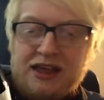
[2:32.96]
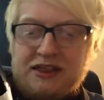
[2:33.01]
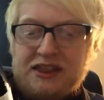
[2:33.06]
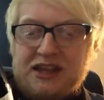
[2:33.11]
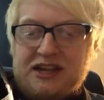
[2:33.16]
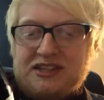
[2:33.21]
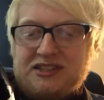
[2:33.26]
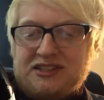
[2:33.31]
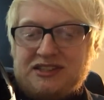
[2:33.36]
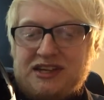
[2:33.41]

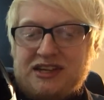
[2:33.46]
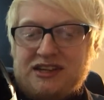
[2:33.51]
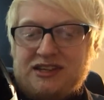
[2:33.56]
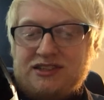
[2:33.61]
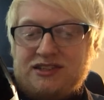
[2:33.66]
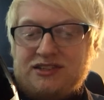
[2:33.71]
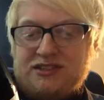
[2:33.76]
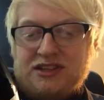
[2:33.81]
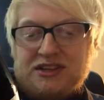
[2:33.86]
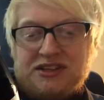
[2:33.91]
This
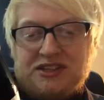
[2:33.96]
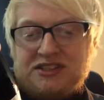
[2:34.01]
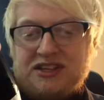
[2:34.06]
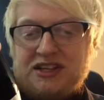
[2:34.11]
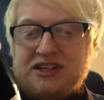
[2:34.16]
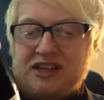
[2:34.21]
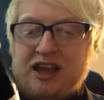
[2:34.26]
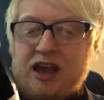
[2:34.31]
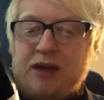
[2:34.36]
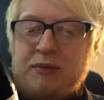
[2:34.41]
is, like I
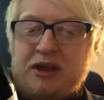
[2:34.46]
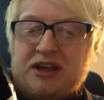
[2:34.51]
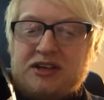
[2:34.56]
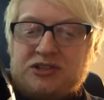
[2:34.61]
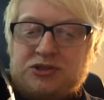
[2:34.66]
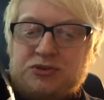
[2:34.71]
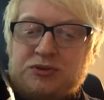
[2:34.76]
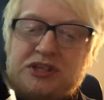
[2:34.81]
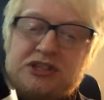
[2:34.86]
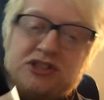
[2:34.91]
said, the
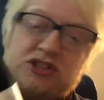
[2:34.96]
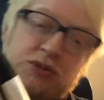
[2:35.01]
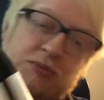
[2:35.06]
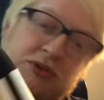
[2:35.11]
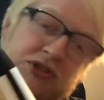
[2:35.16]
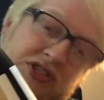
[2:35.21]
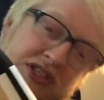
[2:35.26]
Apex Twin Double